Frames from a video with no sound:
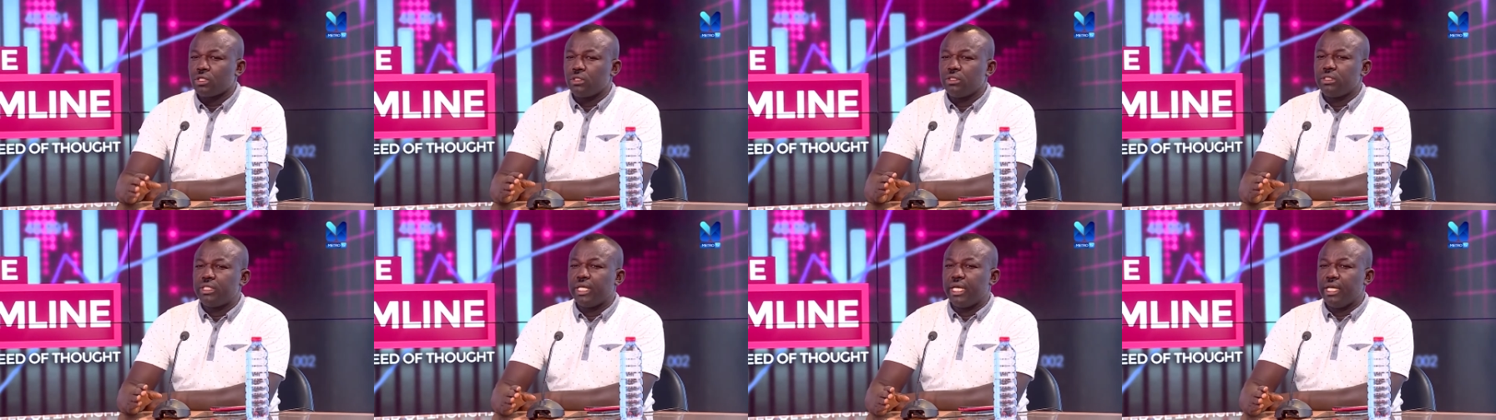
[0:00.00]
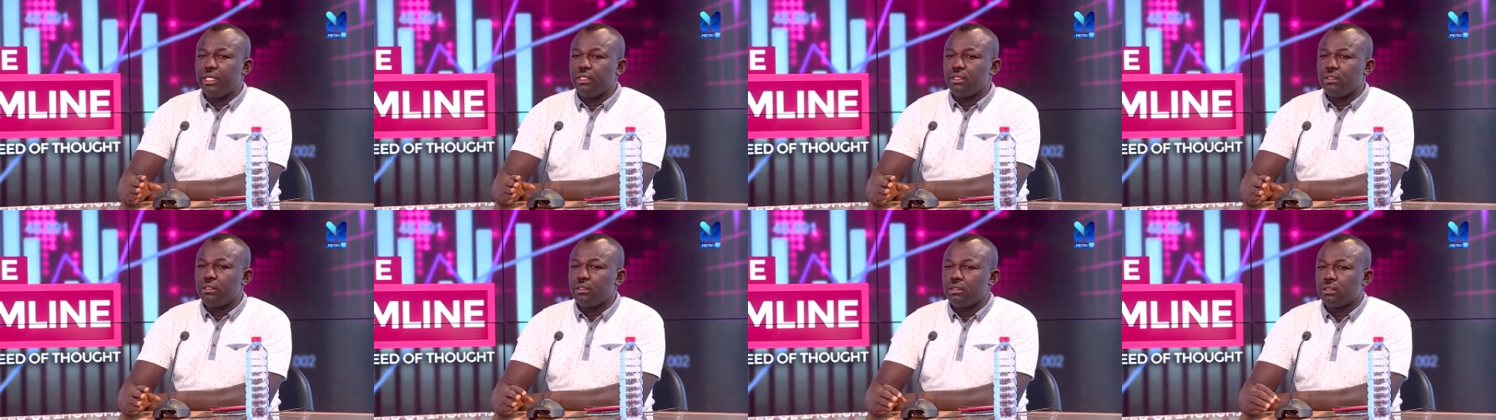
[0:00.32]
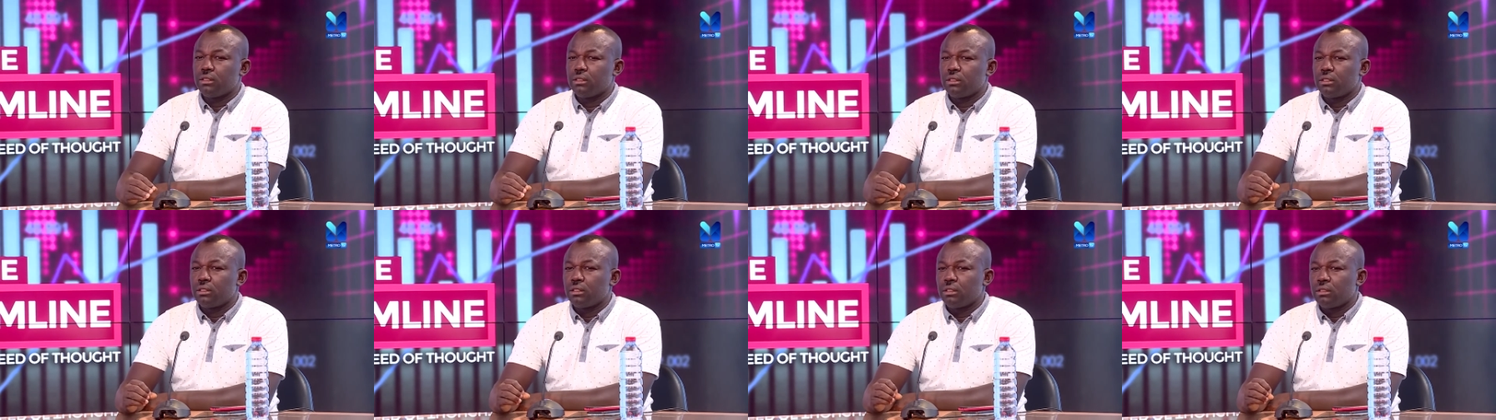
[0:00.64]
Then
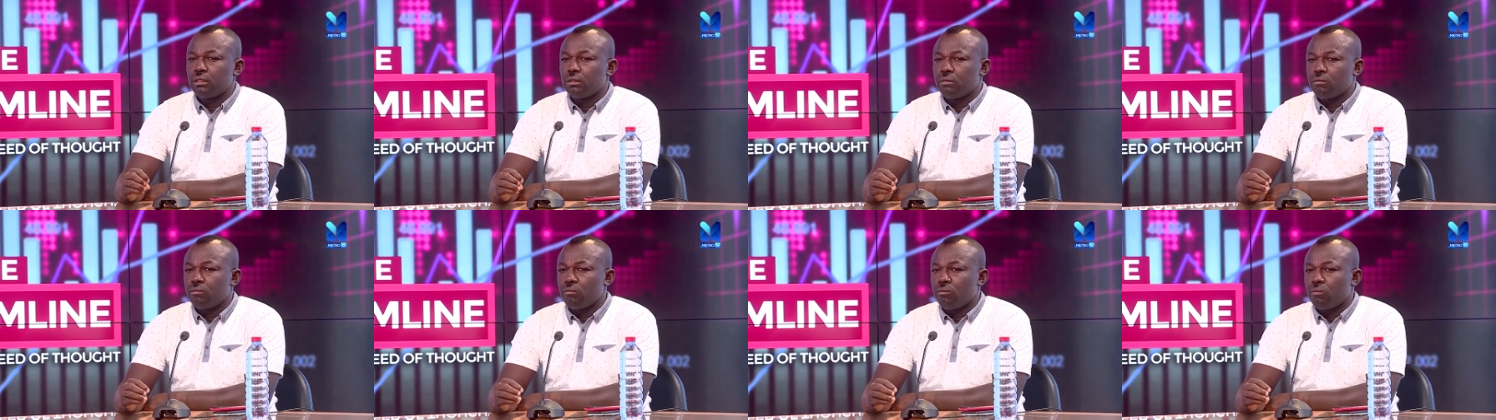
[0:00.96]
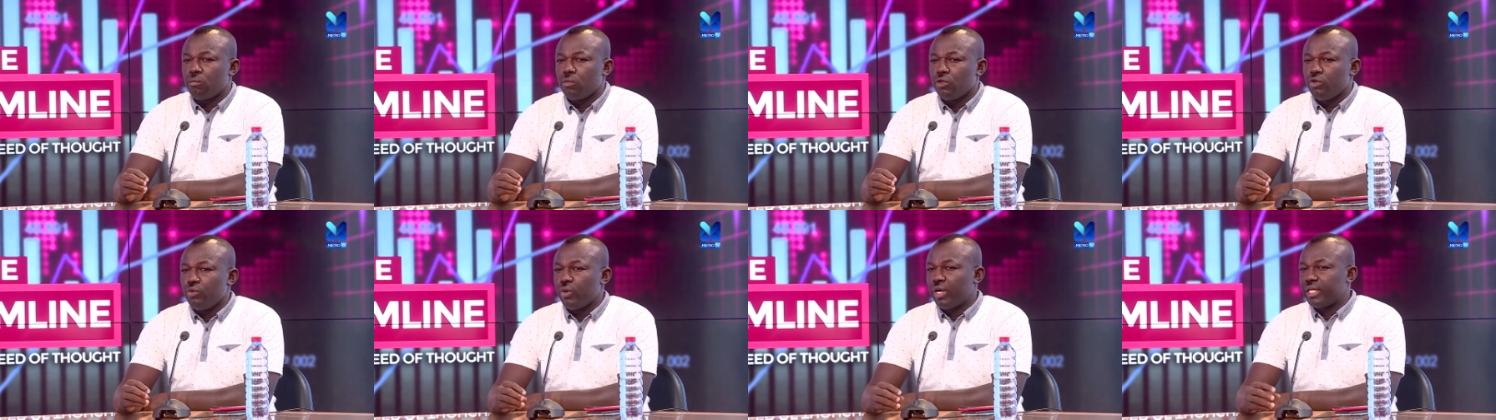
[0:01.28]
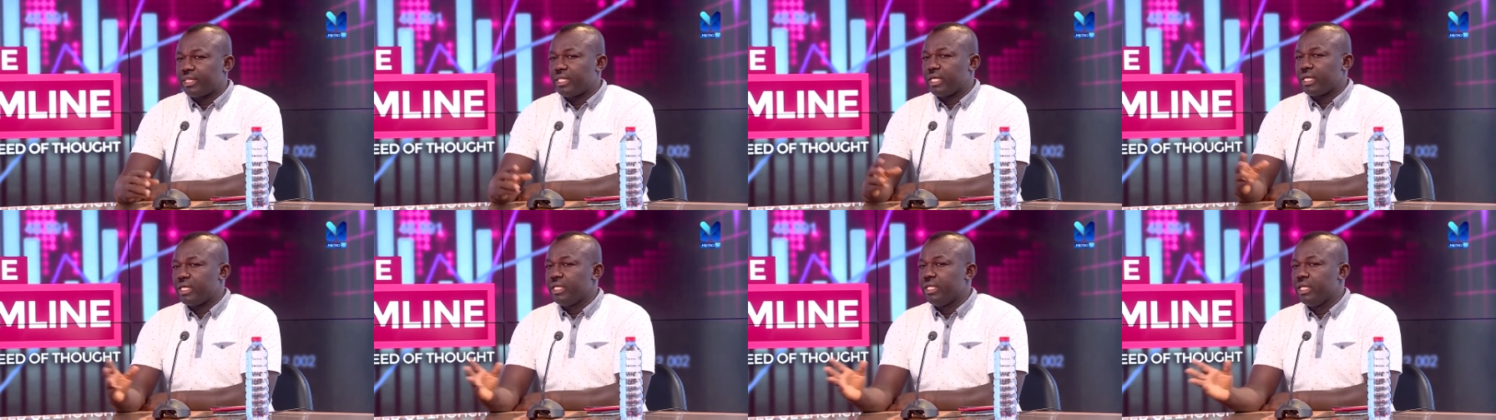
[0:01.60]
you are
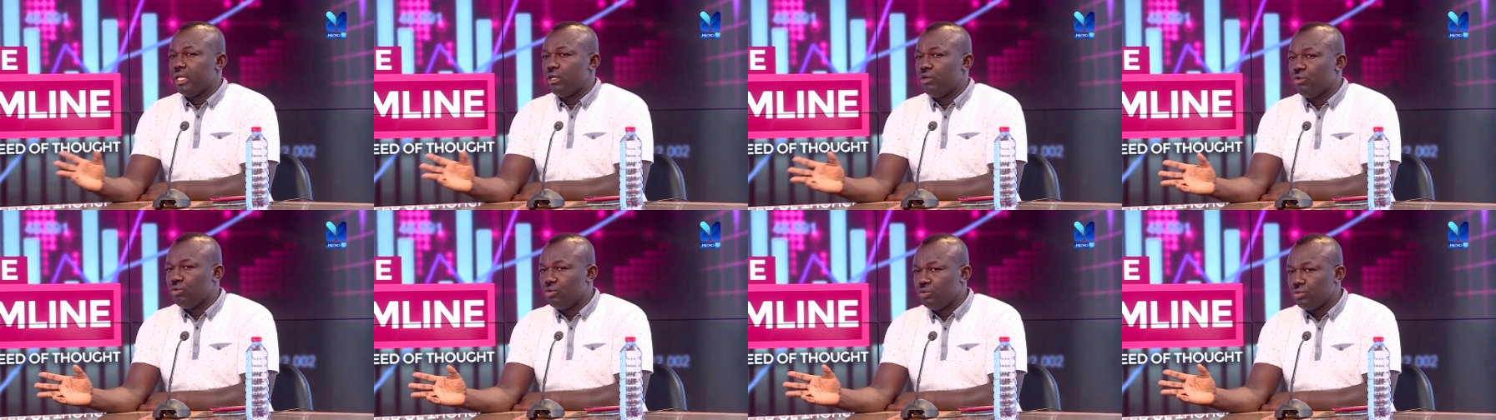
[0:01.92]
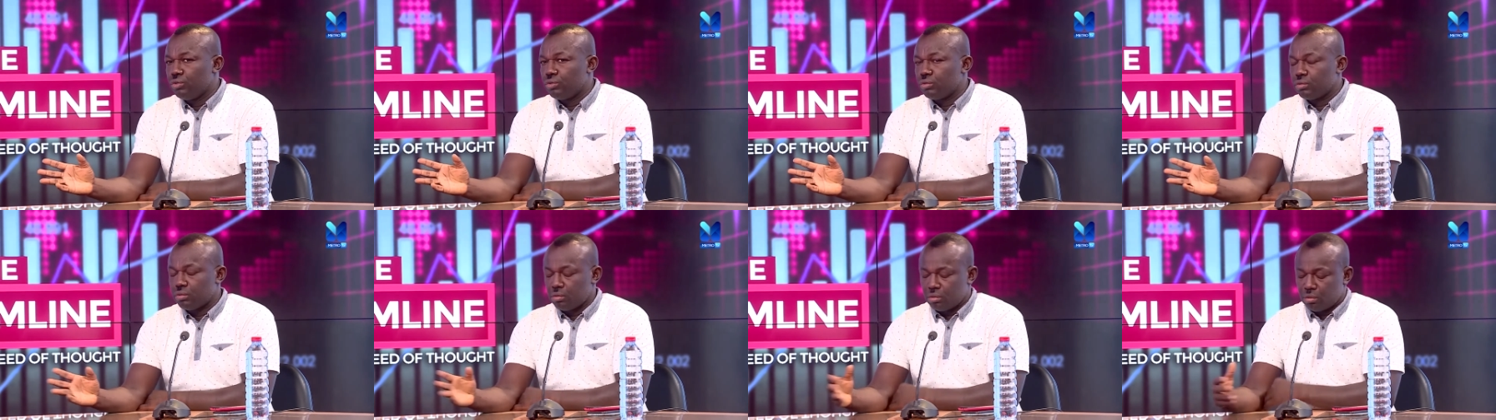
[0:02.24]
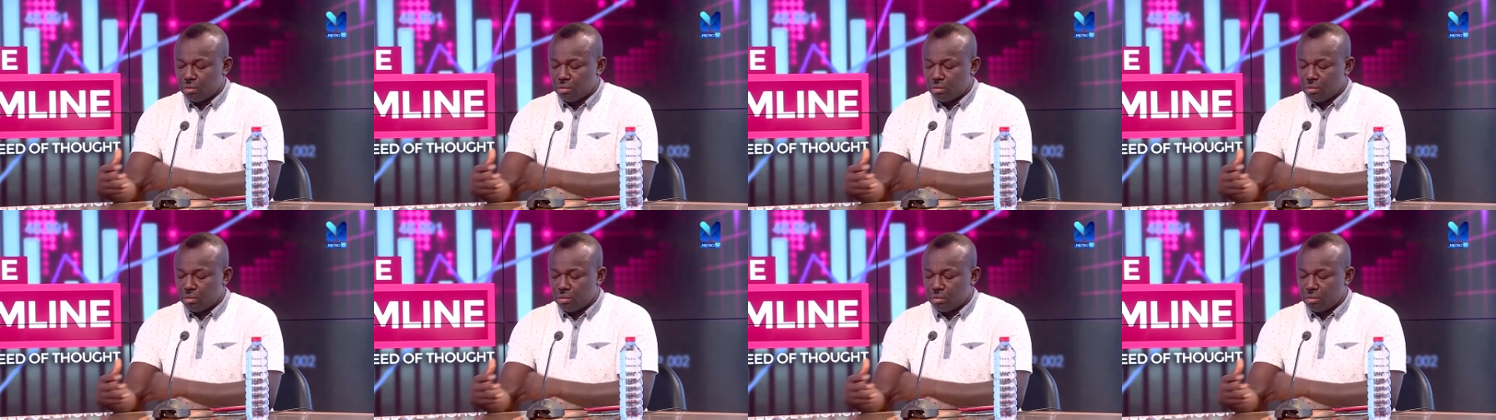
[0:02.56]
taking a loan,